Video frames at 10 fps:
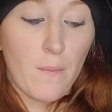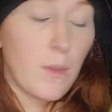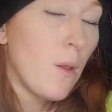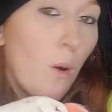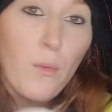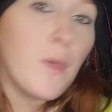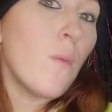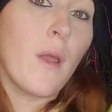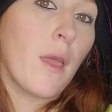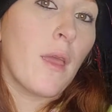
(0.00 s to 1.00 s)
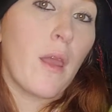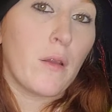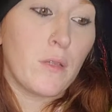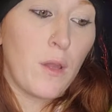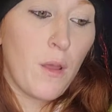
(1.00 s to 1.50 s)
The only one I can
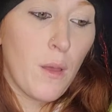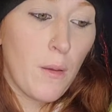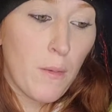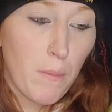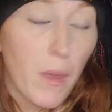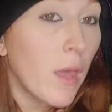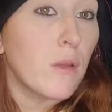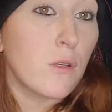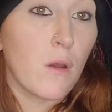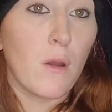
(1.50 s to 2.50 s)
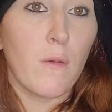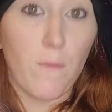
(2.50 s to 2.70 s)
actually picture